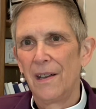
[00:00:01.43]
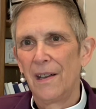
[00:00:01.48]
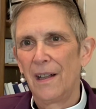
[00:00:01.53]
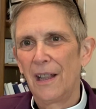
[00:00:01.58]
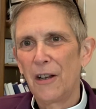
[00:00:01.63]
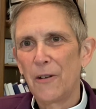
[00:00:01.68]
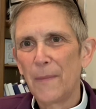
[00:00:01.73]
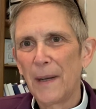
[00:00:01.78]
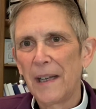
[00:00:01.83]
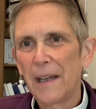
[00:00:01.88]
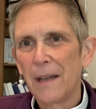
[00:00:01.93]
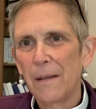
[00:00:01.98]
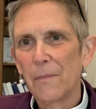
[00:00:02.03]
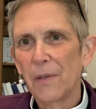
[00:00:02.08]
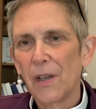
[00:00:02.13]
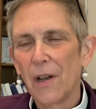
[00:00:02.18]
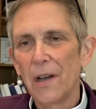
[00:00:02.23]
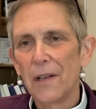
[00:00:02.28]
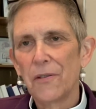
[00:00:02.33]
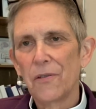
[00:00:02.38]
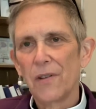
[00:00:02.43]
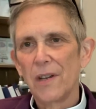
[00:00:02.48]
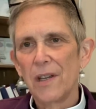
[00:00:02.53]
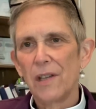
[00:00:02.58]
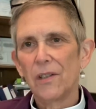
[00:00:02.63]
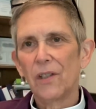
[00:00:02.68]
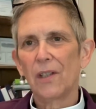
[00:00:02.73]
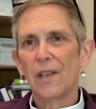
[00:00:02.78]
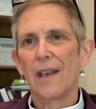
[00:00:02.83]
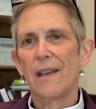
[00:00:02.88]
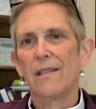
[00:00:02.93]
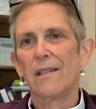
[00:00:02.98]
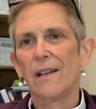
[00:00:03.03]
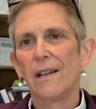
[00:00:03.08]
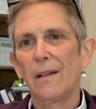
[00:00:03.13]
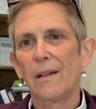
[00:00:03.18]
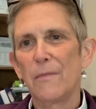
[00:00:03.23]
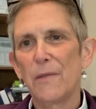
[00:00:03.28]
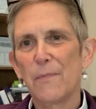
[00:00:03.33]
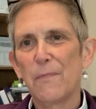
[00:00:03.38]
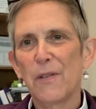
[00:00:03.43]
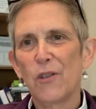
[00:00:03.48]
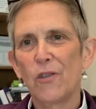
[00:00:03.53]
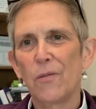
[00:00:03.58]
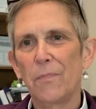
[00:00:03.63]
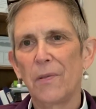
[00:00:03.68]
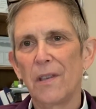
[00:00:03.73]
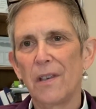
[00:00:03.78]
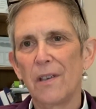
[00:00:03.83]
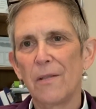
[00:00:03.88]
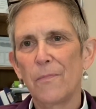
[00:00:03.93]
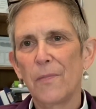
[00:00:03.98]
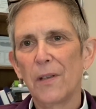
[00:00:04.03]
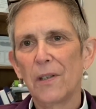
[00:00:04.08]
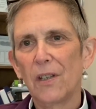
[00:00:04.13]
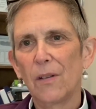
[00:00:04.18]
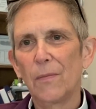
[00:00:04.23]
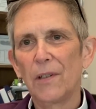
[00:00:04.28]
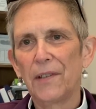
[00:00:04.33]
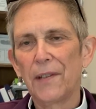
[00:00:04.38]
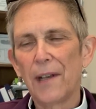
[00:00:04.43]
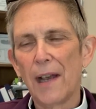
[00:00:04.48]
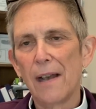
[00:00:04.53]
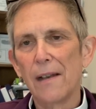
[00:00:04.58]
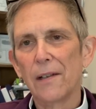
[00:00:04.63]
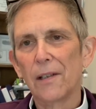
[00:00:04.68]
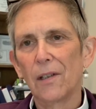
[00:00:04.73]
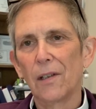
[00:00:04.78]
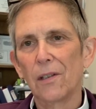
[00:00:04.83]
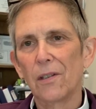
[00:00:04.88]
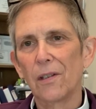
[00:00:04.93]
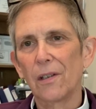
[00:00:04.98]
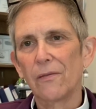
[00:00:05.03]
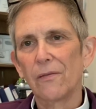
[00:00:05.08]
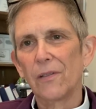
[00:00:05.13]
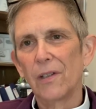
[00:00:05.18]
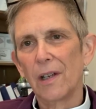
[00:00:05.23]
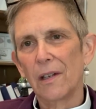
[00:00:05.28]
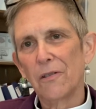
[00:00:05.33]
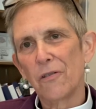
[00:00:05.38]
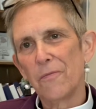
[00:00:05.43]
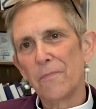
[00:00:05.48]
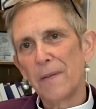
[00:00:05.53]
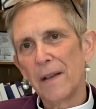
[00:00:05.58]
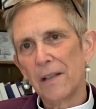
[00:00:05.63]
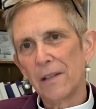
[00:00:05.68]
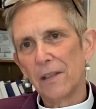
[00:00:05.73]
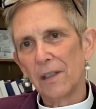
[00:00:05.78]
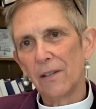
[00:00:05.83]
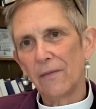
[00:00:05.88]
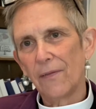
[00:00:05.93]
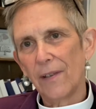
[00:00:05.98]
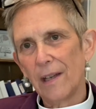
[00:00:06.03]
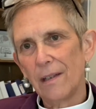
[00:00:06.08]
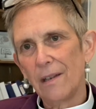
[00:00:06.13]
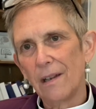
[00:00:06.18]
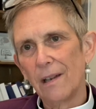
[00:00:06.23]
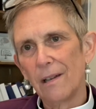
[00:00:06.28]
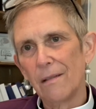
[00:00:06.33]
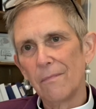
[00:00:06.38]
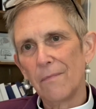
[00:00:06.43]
Hello, my name's Audrey Scanlan. I'm the Bishop of the Episcopal Diocese of Central Pennsylvania,